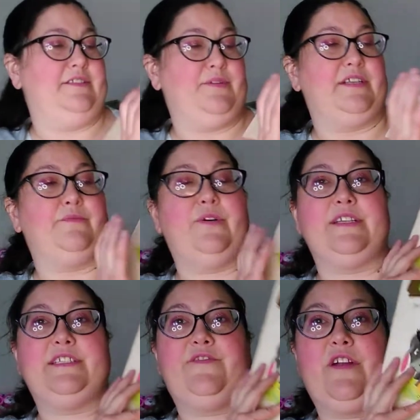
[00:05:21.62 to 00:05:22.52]
one
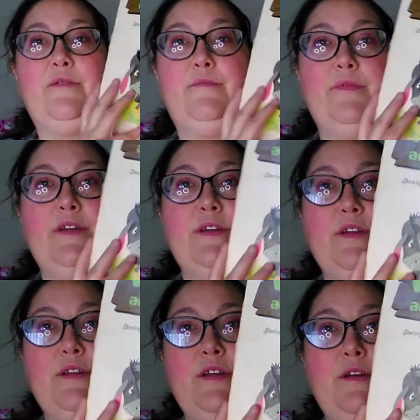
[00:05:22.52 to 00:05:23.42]
was from
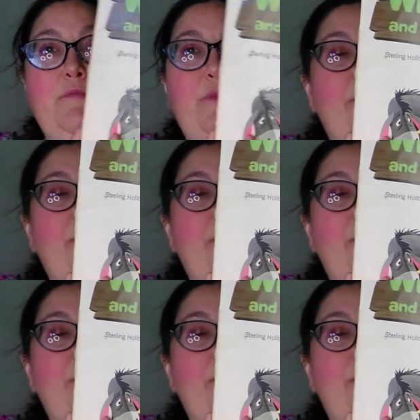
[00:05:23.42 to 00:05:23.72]
my